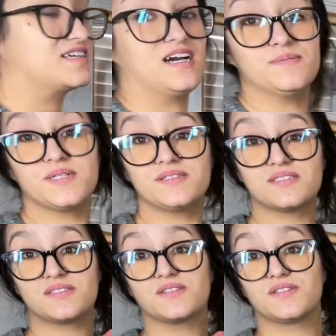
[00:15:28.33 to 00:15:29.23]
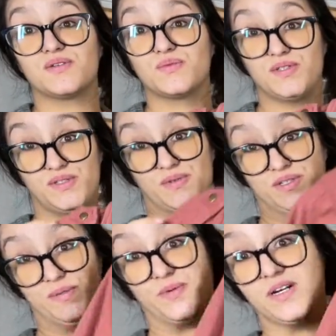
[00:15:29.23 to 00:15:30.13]
Comps on this looked really,
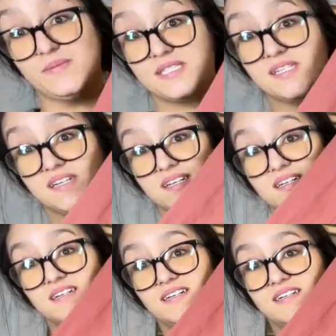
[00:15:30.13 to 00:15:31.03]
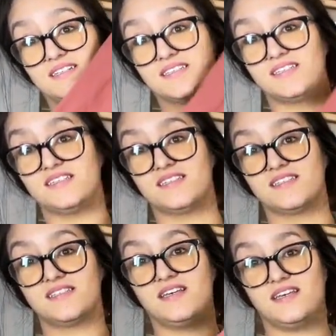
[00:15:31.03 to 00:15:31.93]
really promising. This is
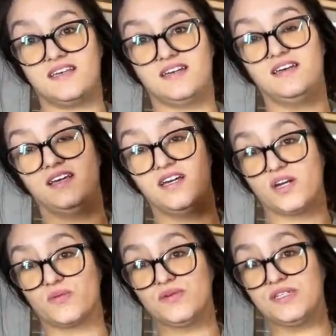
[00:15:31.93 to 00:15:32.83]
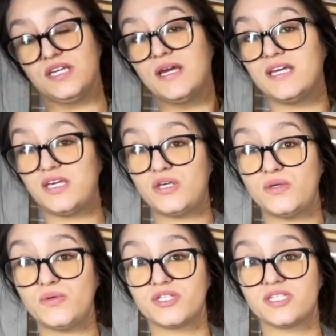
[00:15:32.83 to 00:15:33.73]
a really
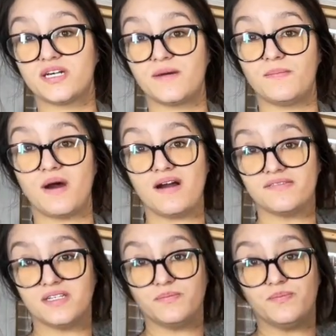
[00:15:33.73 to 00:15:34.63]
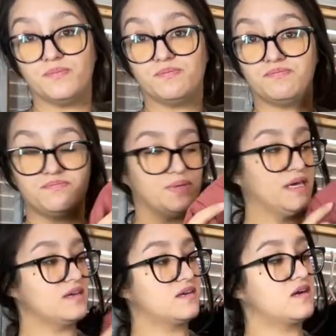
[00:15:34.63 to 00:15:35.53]
cute mauve
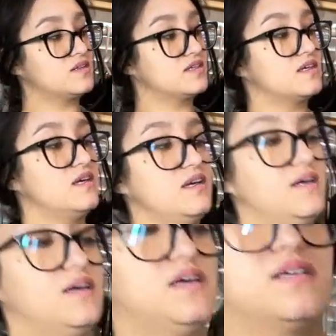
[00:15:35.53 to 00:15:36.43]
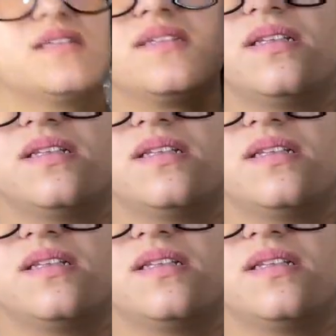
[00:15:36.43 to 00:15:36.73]
pink color. This is